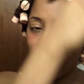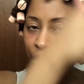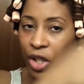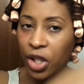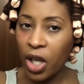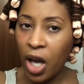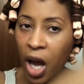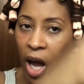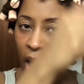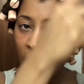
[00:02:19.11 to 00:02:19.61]

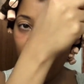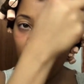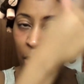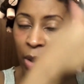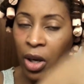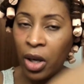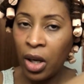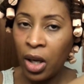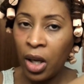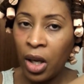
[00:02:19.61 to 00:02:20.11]
top,
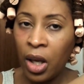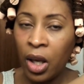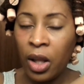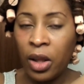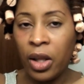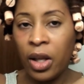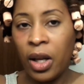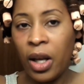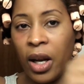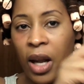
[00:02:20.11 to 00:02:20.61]

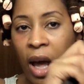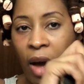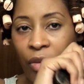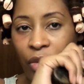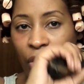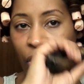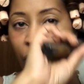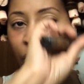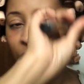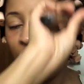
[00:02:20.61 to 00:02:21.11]
then I'd have
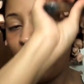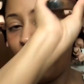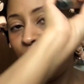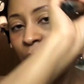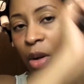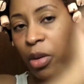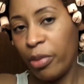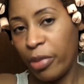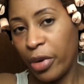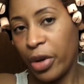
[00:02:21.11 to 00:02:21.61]
to flip it
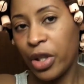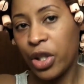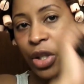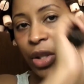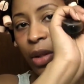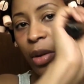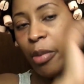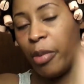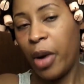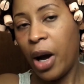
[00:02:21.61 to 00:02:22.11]
and brush
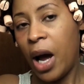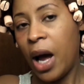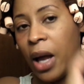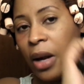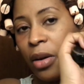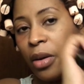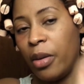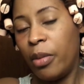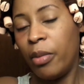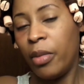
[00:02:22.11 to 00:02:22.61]
the
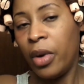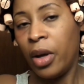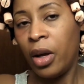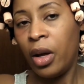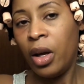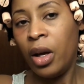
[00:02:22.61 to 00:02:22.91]
bottom,